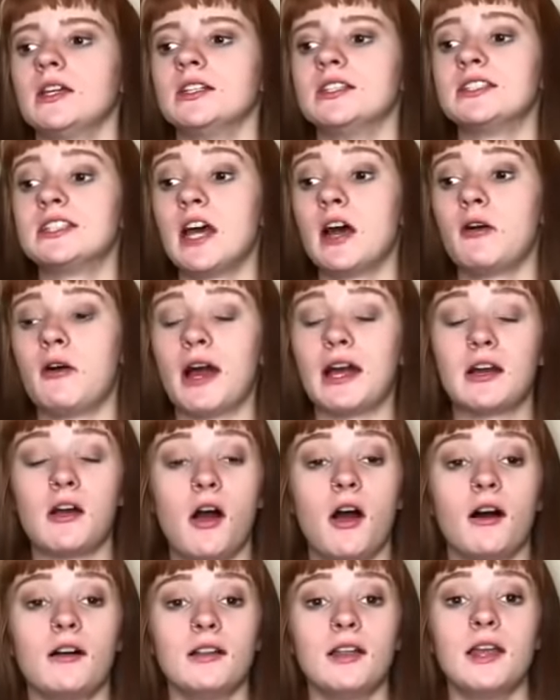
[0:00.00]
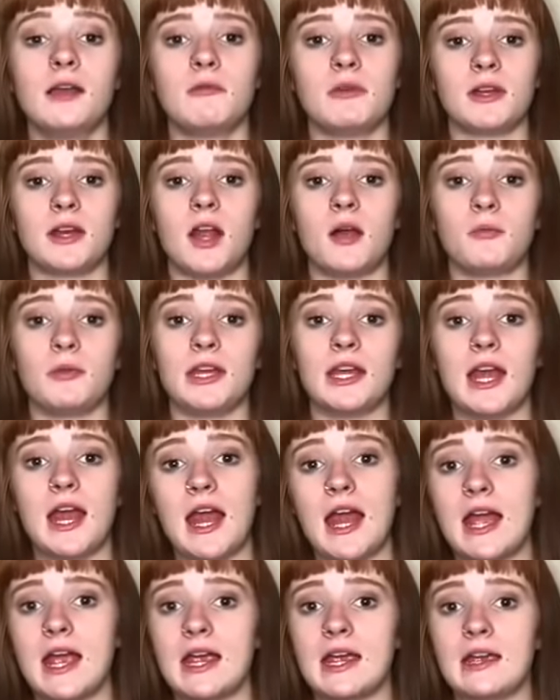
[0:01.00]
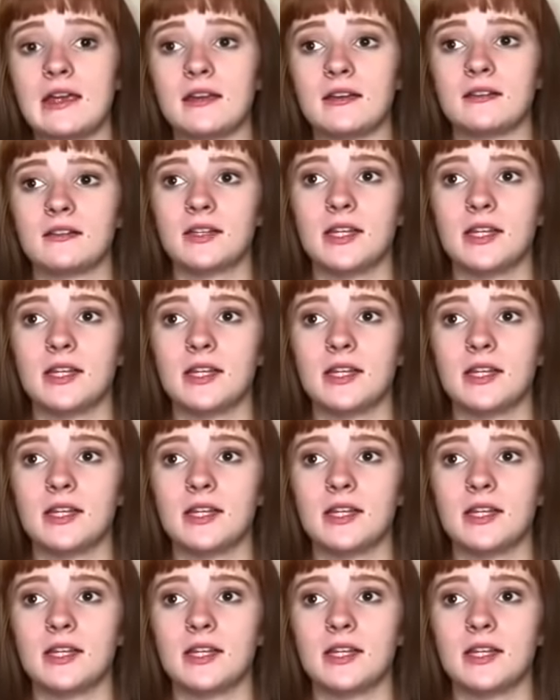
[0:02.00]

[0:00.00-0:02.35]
So I call him, and I'm like, hey,